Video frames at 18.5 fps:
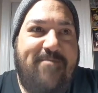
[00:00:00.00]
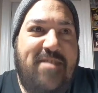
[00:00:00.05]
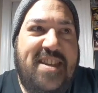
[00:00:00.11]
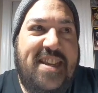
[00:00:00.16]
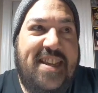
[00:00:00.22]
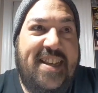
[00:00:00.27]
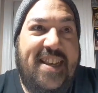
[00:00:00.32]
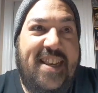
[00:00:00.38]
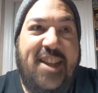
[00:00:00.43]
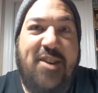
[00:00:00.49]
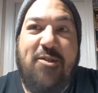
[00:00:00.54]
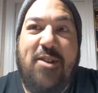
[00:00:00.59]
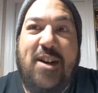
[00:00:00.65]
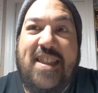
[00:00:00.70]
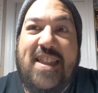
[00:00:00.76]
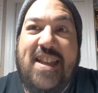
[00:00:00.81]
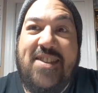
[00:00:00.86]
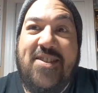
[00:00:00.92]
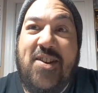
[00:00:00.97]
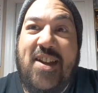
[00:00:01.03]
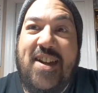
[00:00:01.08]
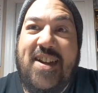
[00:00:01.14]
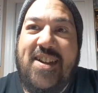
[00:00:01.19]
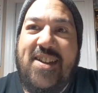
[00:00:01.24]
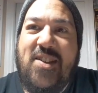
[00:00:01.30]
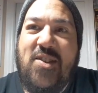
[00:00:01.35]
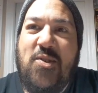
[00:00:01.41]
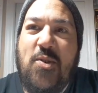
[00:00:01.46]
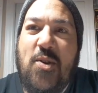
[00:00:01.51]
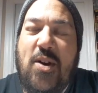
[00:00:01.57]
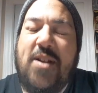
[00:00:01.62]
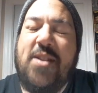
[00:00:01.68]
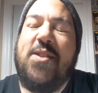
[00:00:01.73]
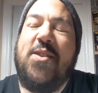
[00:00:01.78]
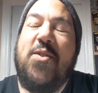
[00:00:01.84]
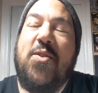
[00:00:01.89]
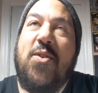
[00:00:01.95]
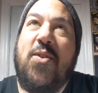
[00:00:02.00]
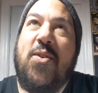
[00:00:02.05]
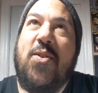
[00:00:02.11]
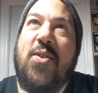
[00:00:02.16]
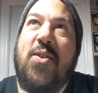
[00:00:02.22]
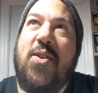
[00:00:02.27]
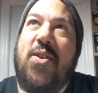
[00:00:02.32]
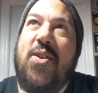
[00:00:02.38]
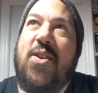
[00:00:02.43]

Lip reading: literally that's all I can do until